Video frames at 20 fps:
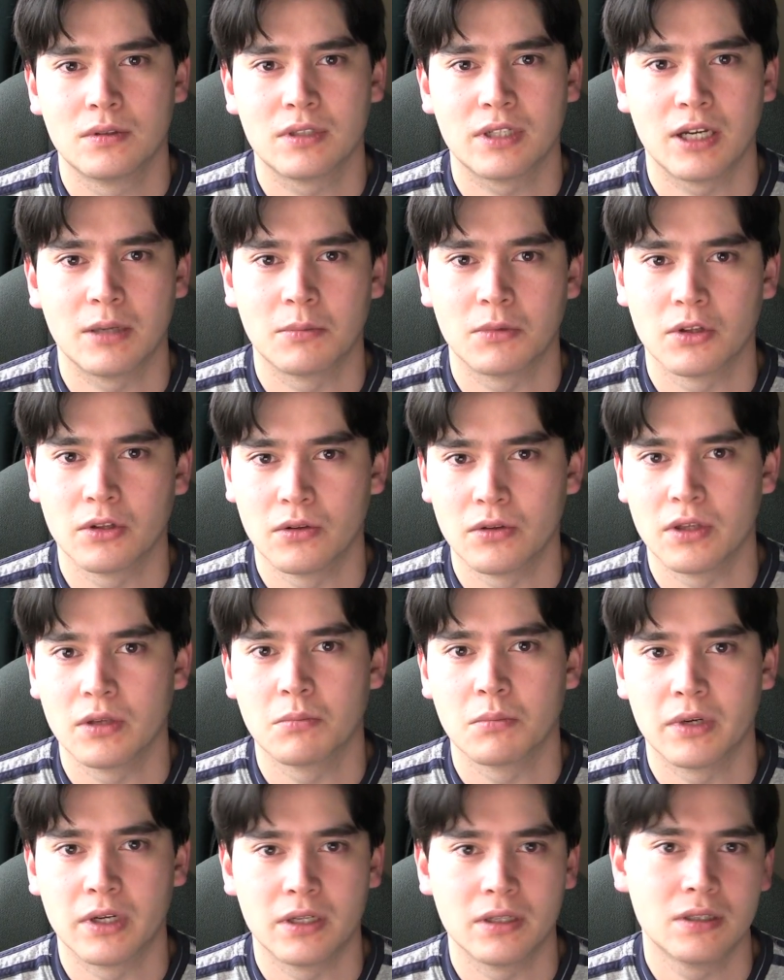type
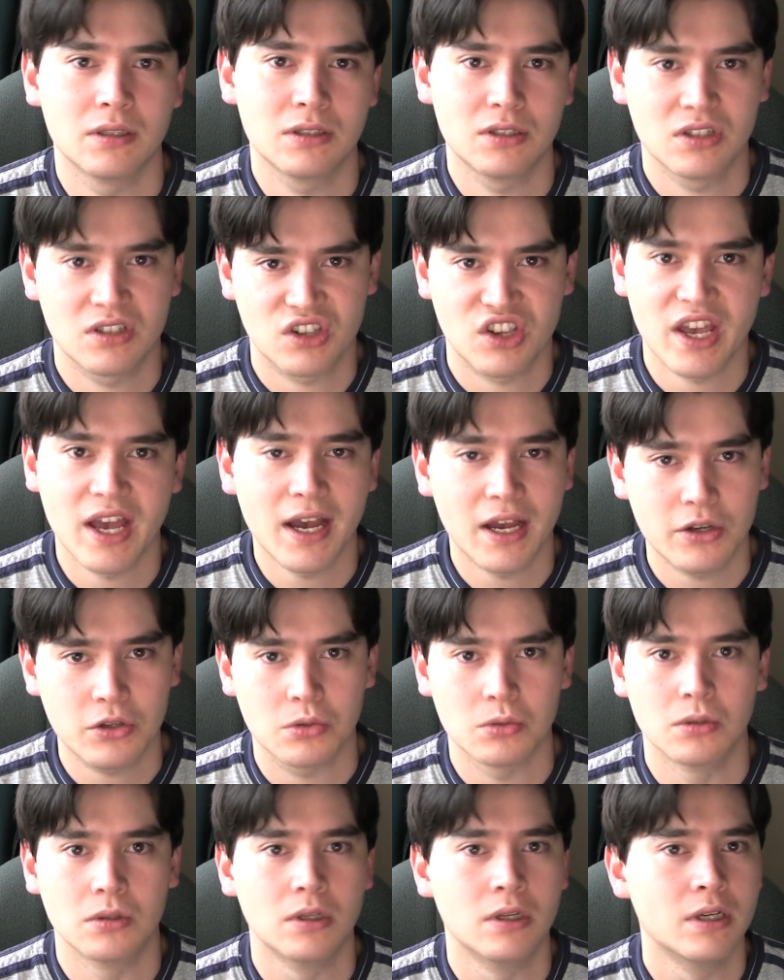clothing, but just
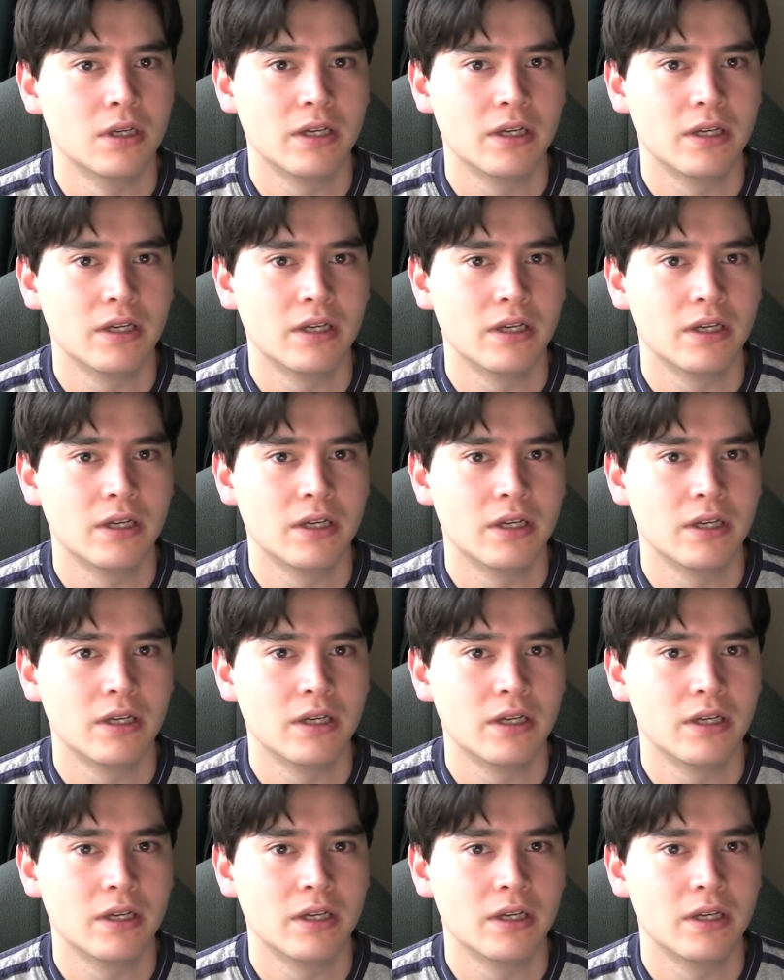casual.